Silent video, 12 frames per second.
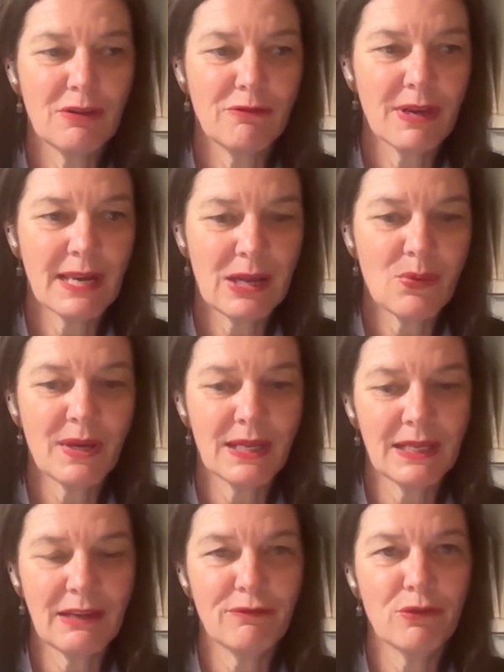in really
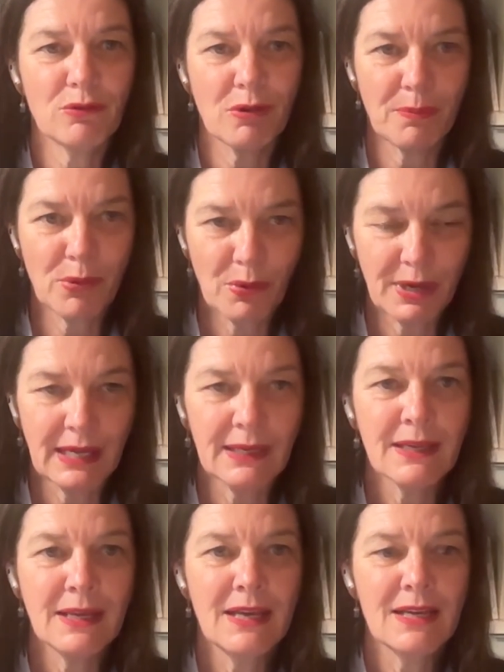quickly for reporting.
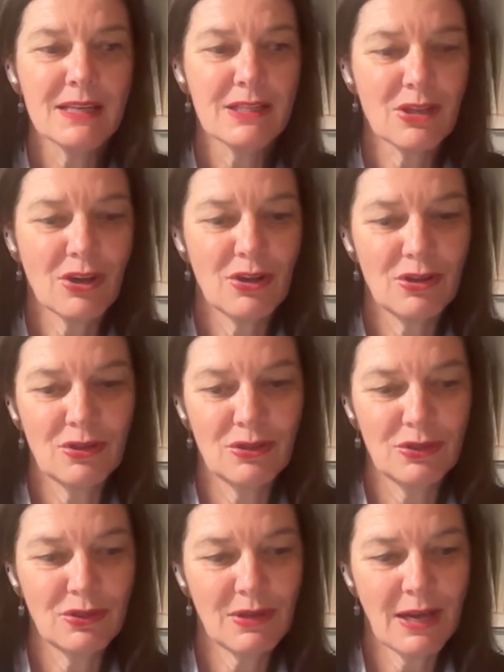So
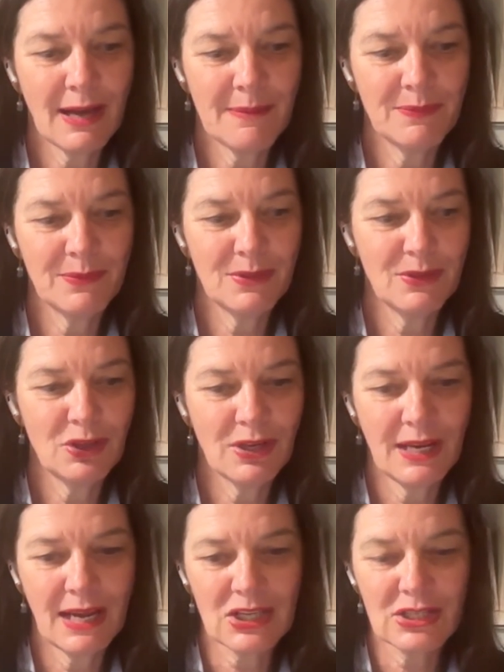you
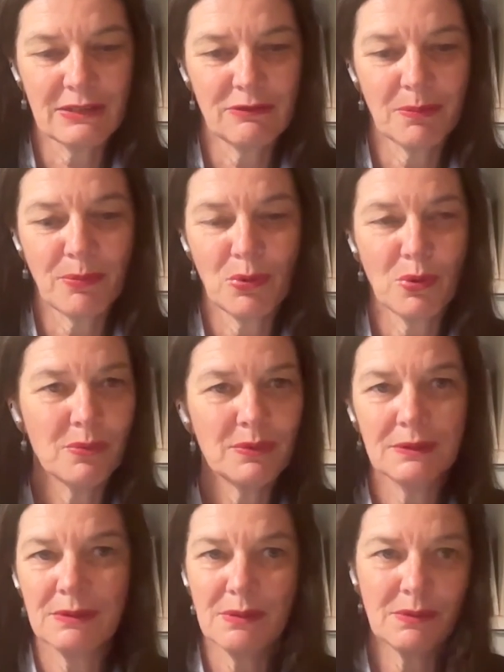can actually report,
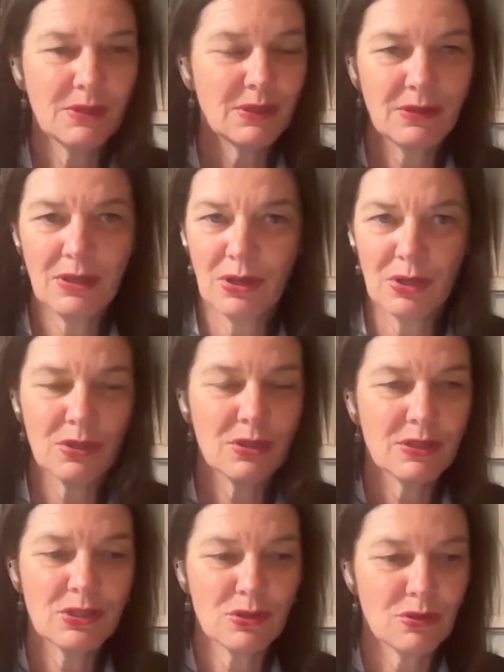
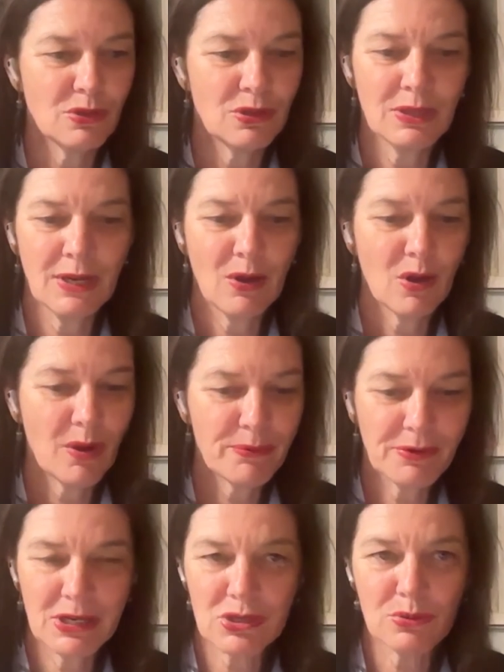to
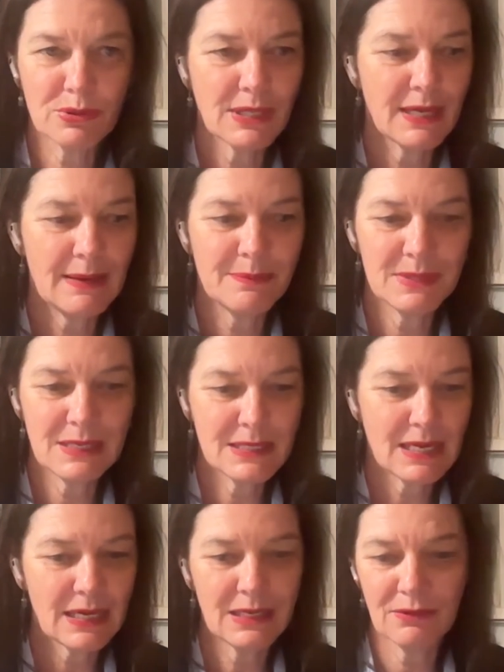operational teams,
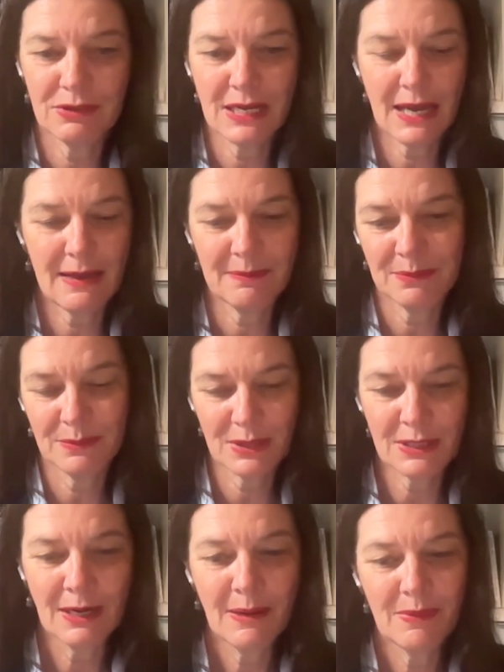executive
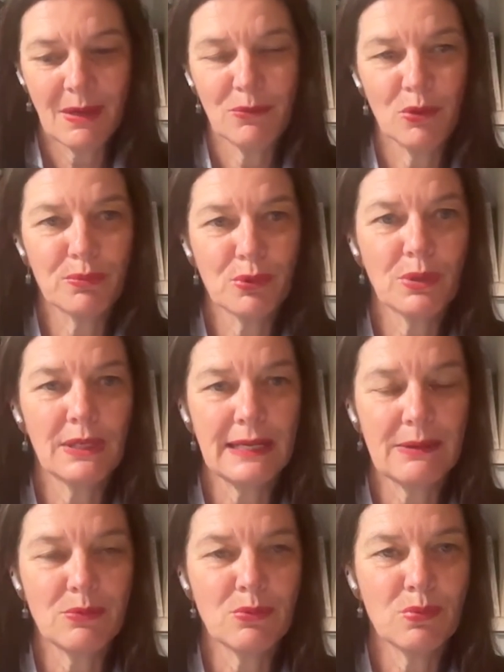teams, more
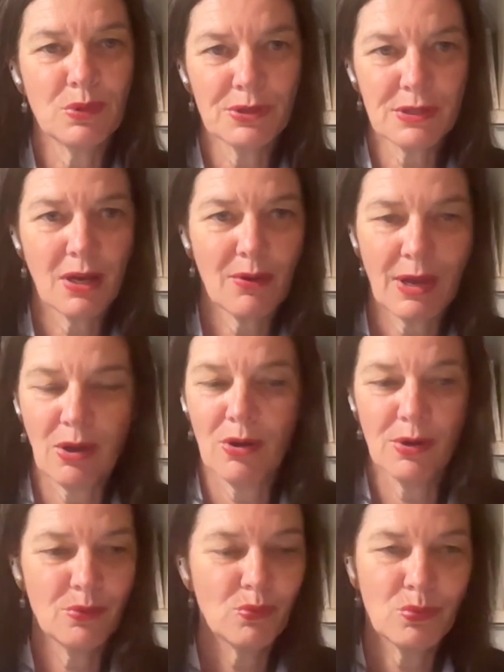broadly, what's going
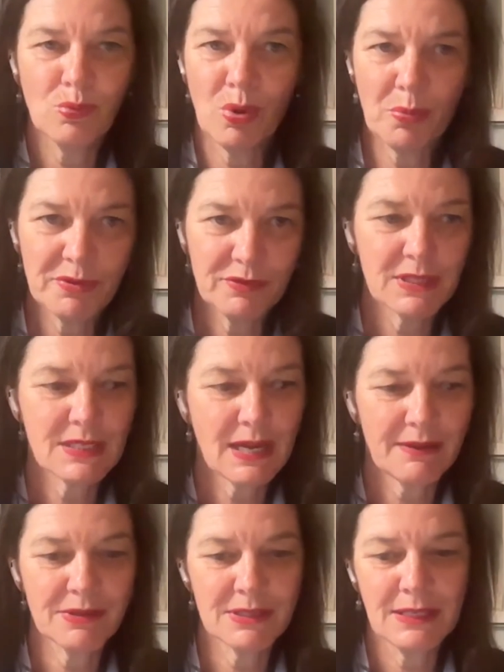on, what we've
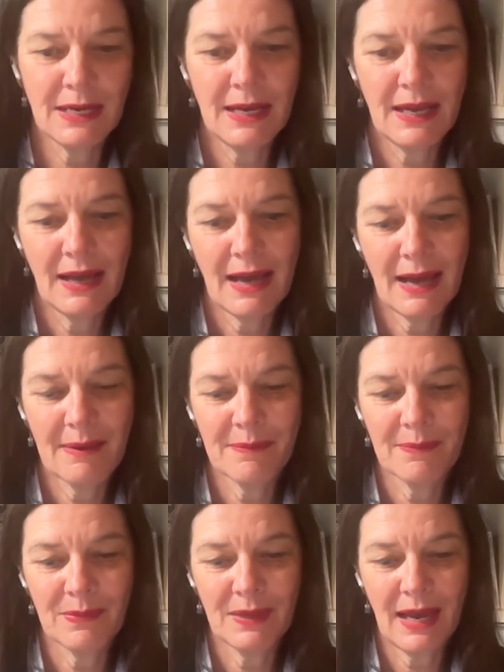discovered.
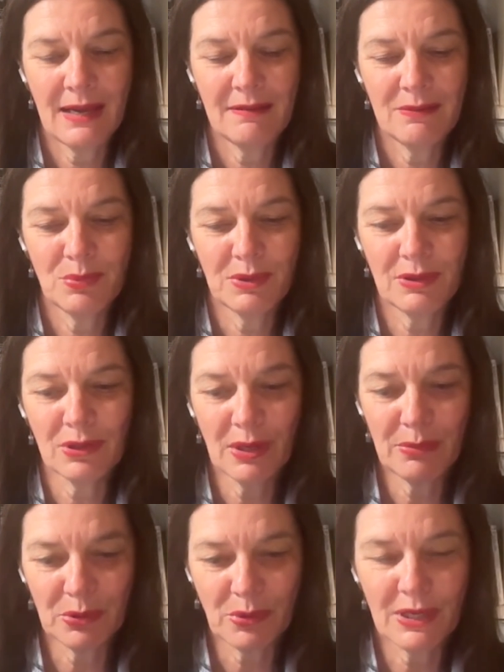And with
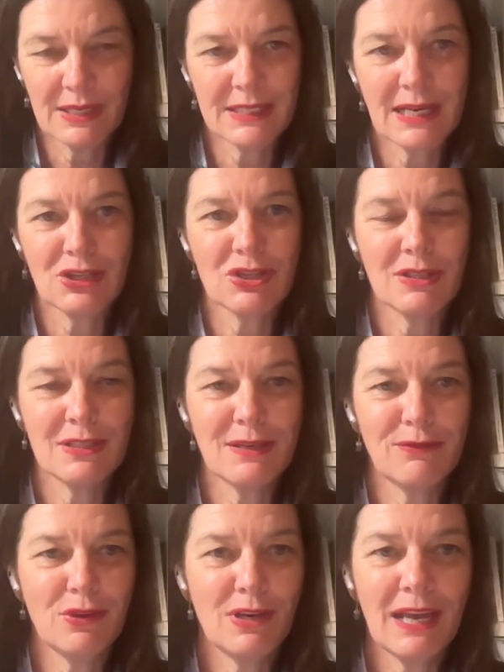global organisations,
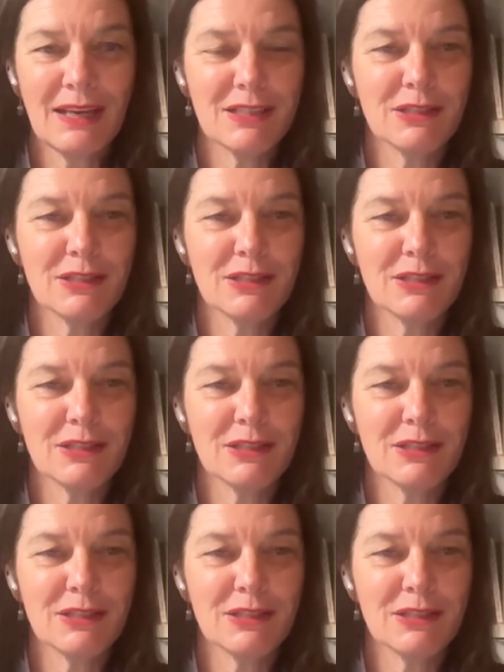if you need